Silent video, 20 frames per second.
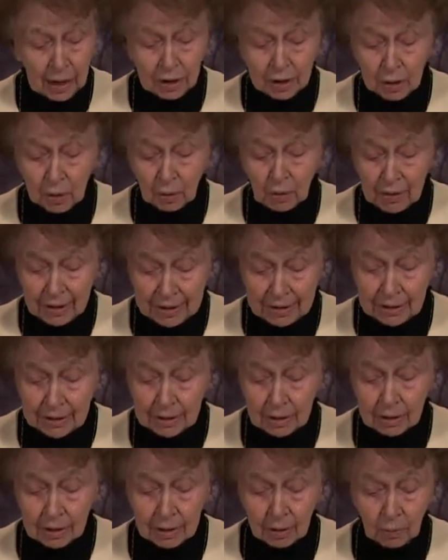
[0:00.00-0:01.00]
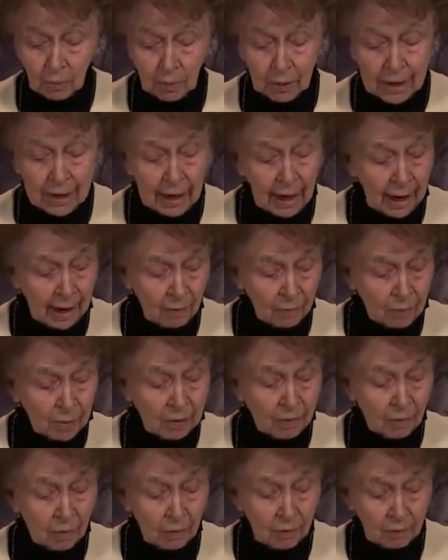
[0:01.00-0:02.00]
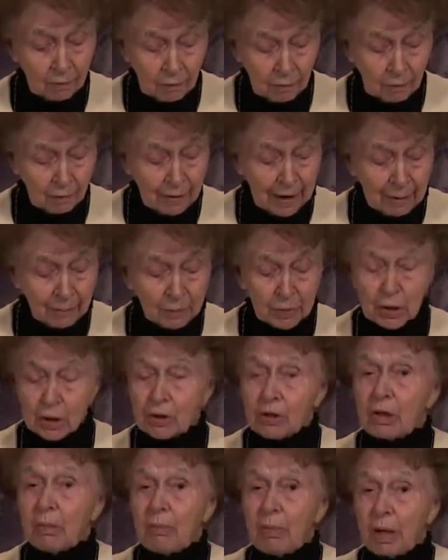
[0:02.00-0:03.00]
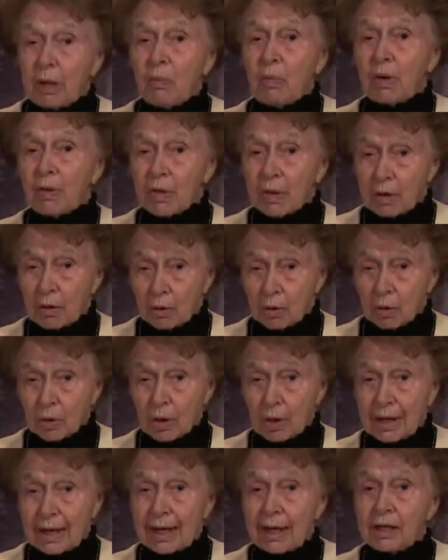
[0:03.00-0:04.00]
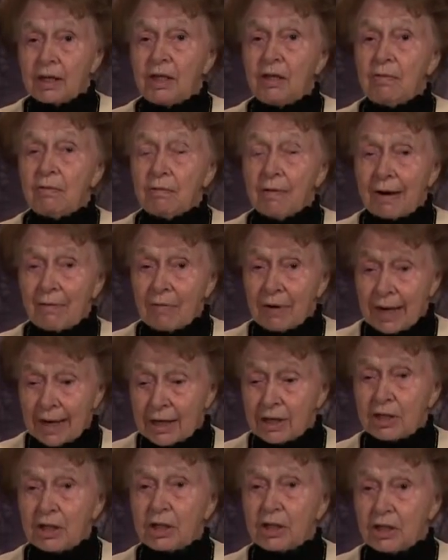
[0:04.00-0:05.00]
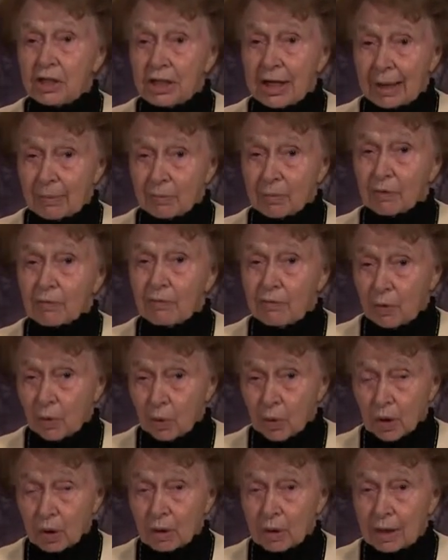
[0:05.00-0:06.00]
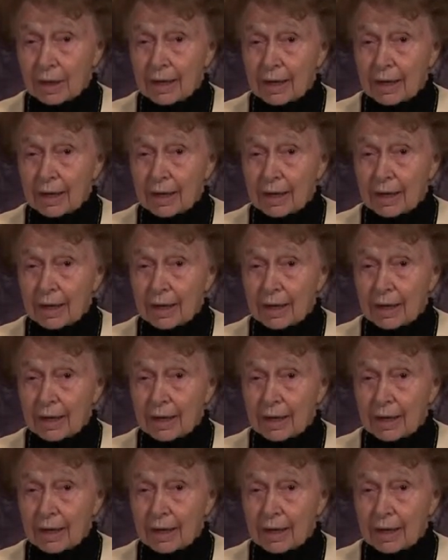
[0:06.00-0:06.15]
So this is, we have been raptured to be with the Lord in Revelation chapter 4.